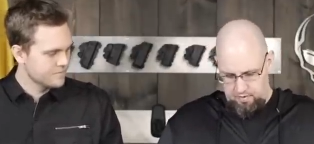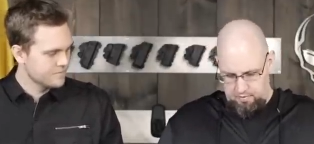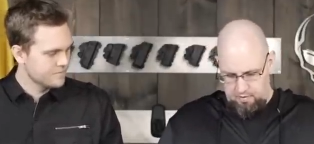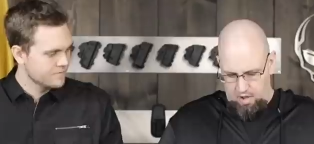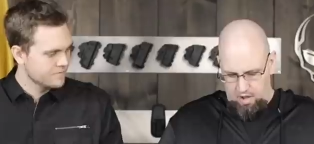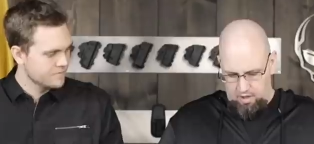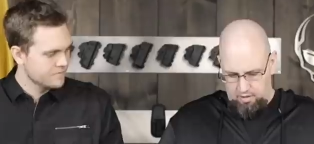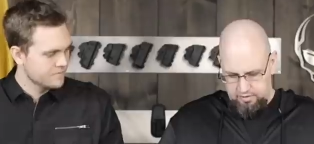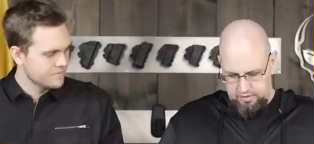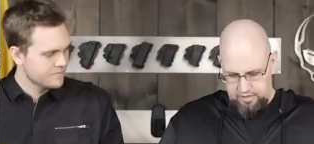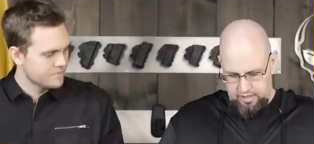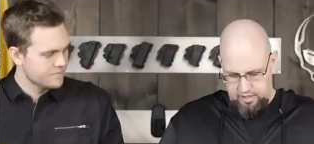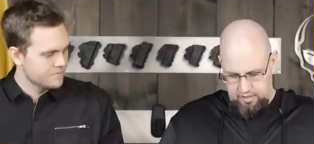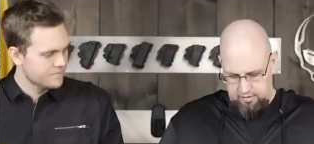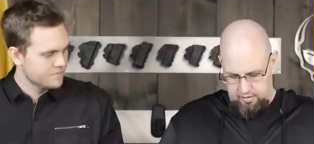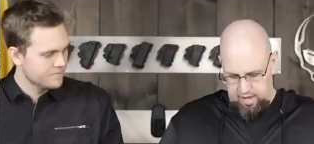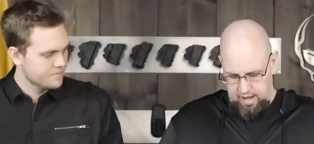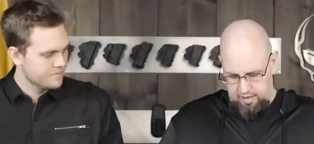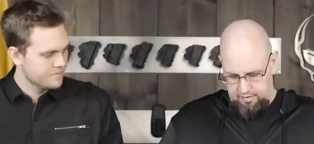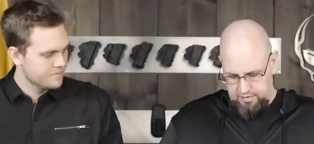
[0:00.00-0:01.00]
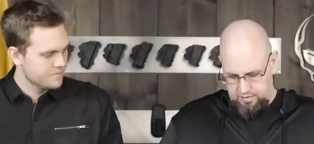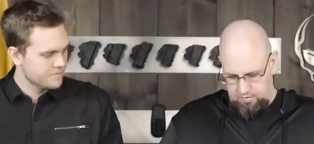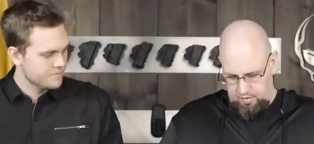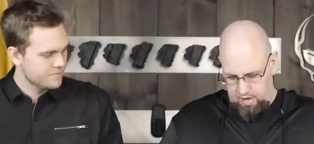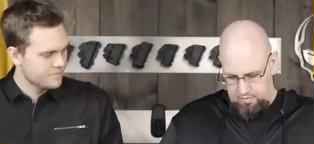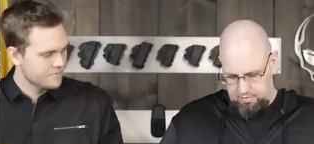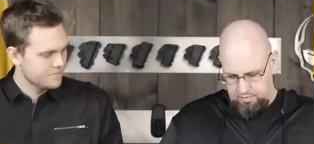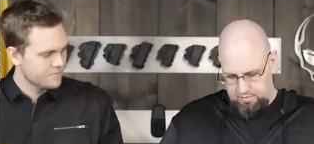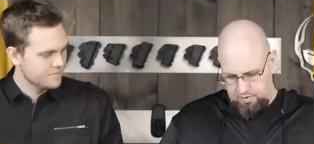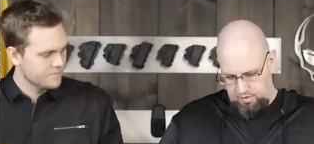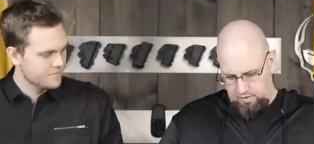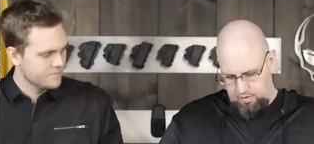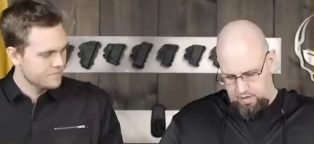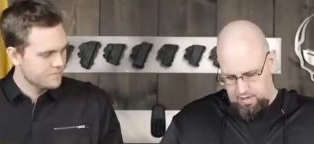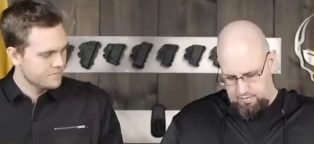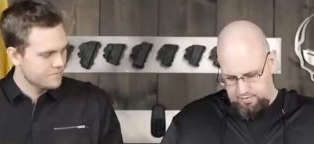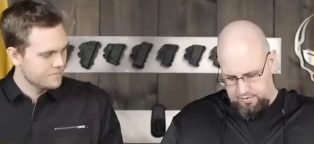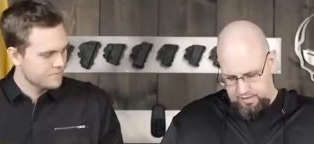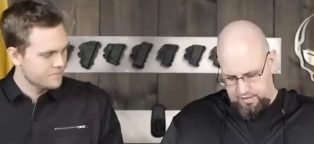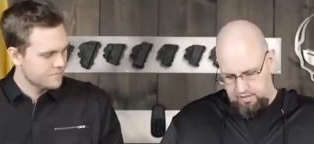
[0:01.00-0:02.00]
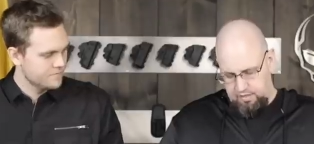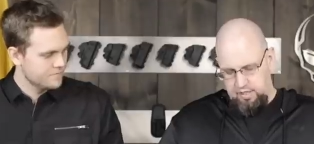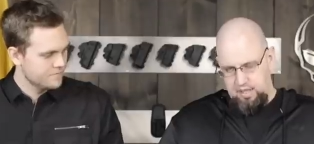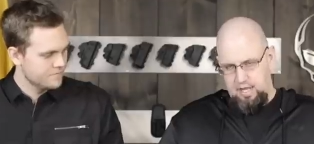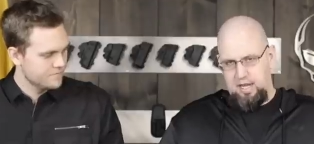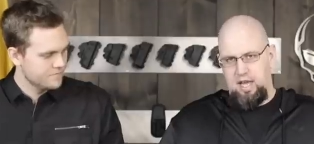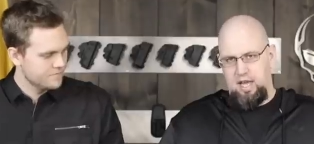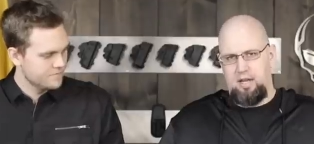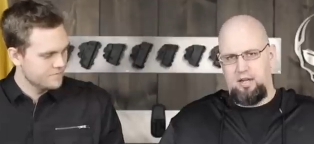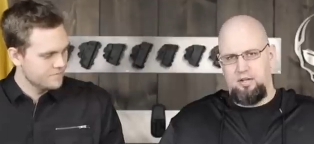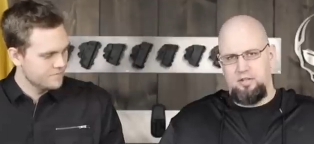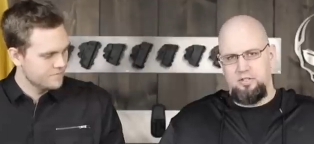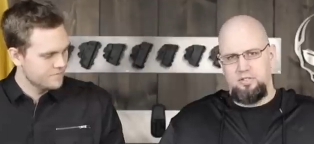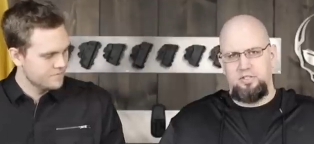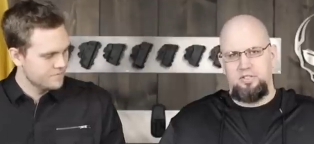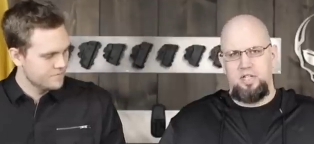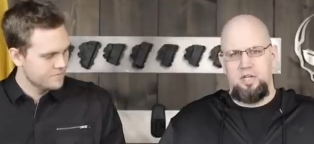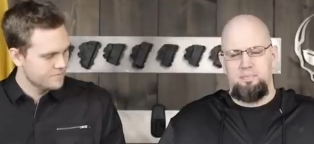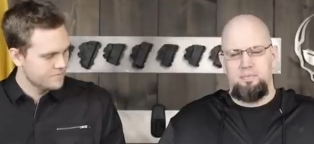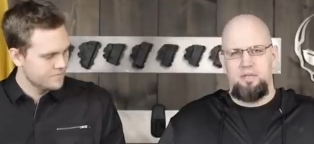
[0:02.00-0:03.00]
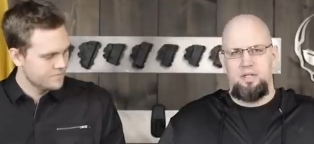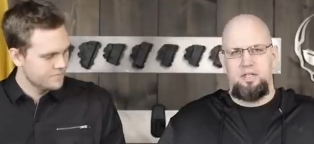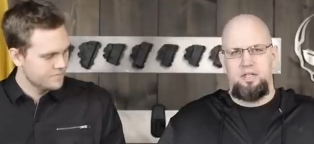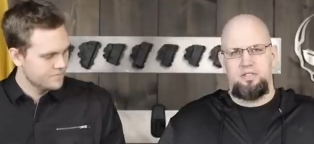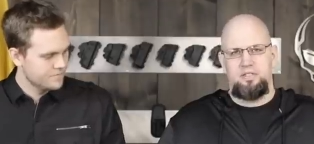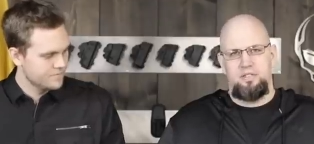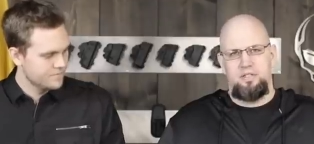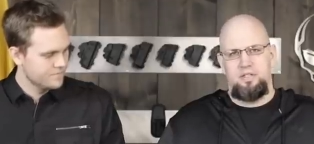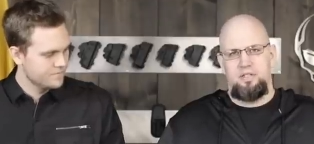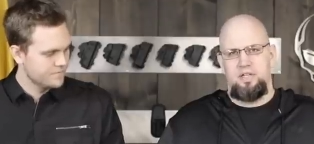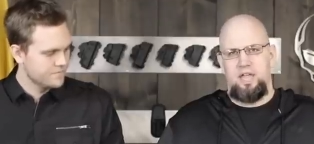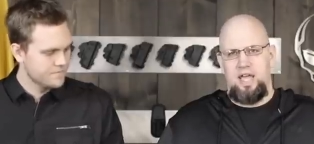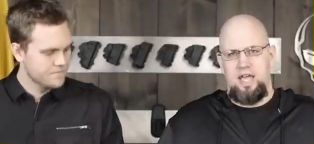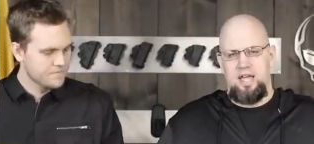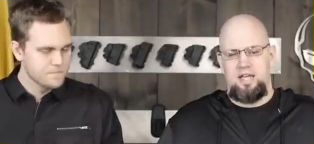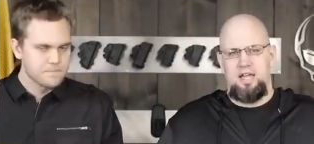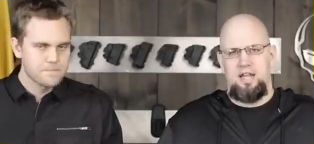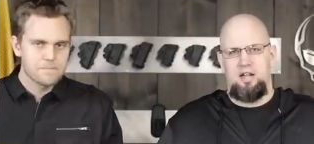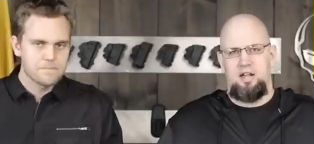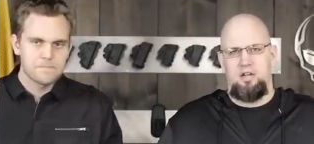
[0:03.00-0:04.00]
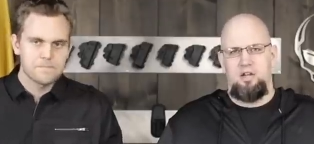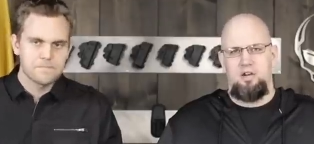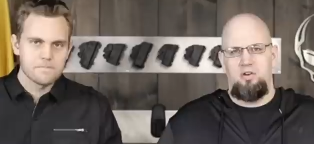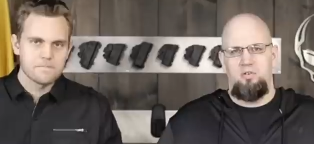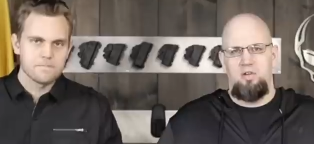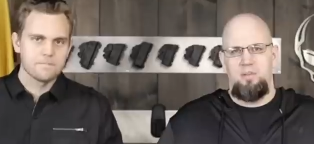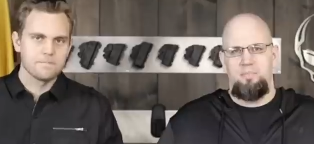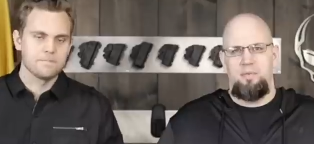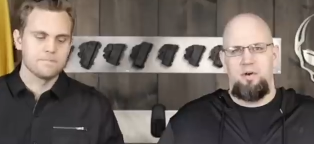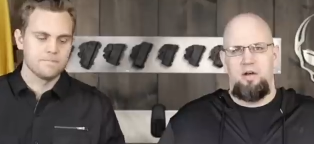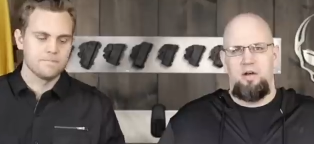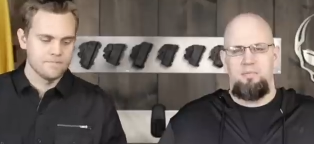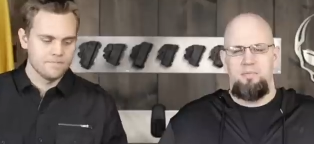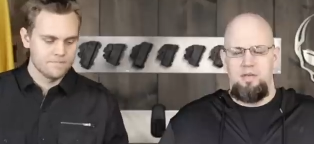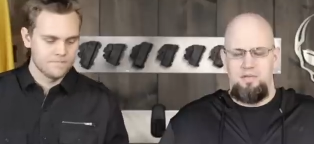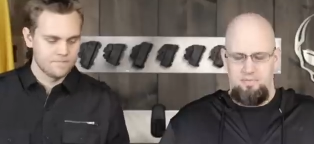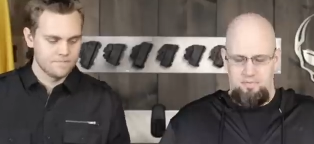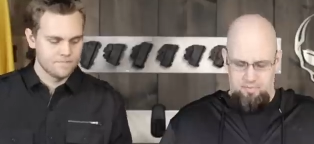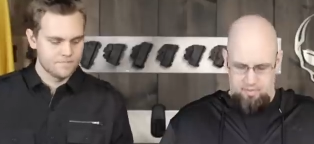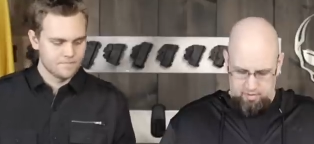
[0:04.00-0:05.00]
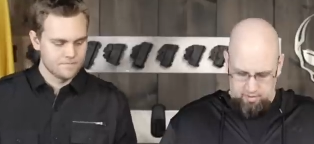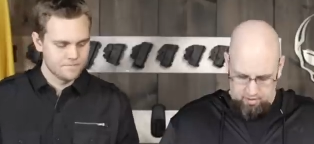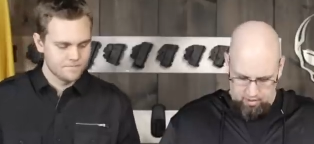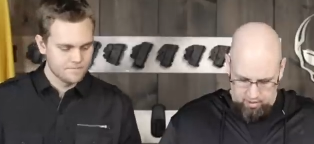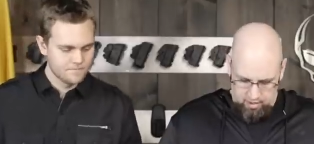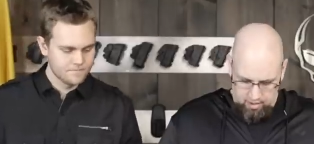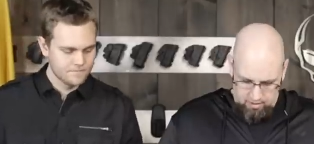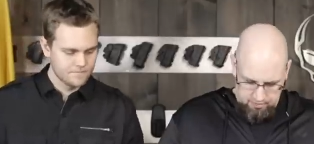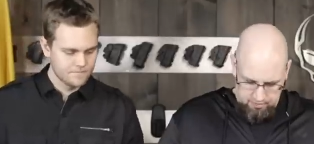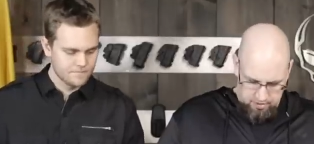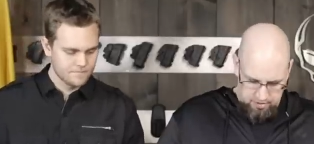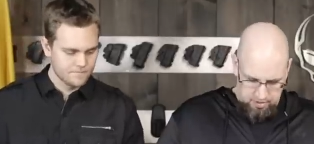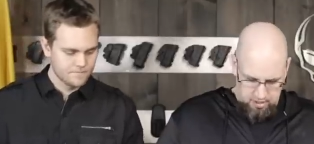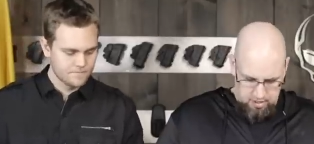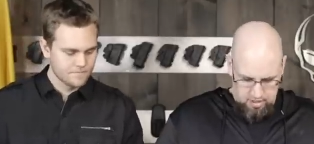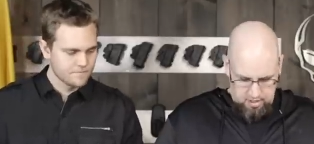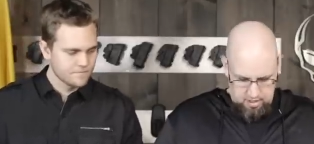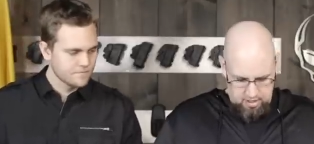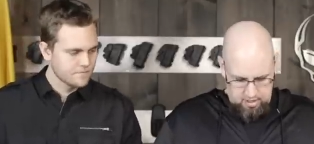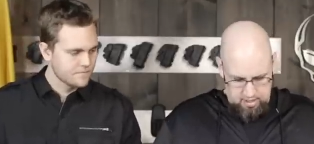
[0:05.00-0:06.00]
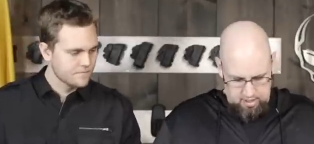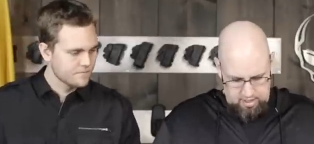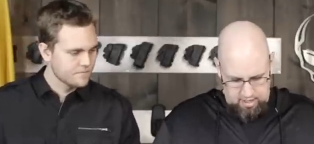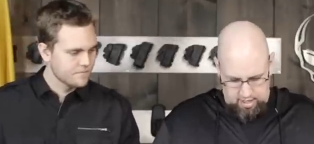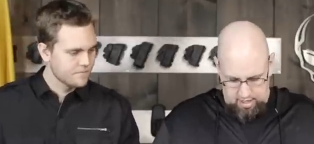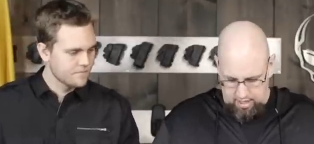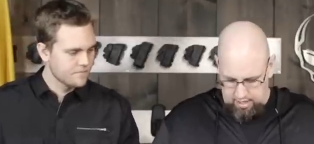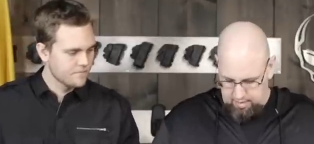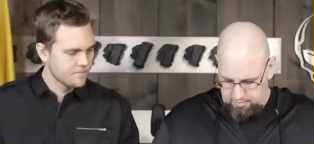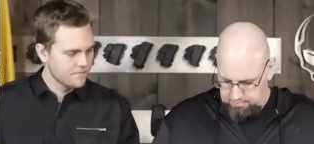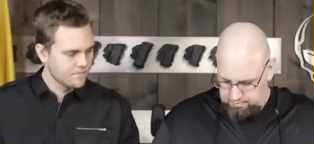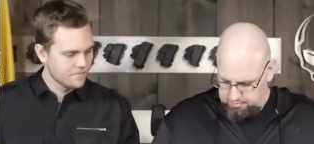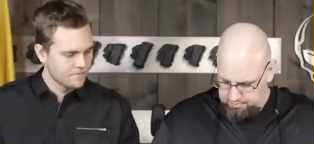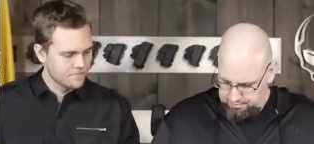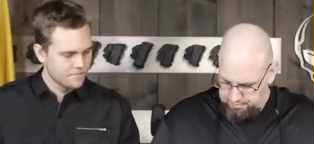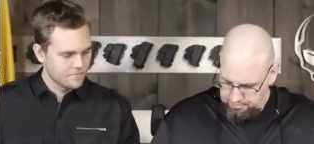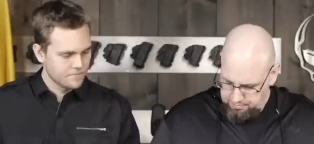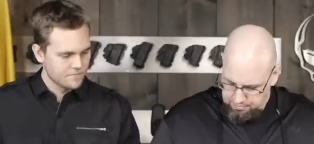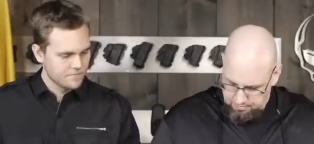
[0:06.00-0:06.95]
Speaker 1: for the models that don't have swappable grips, you know, they got good stippling, so you can get a good grip on them even with gloves. Uh,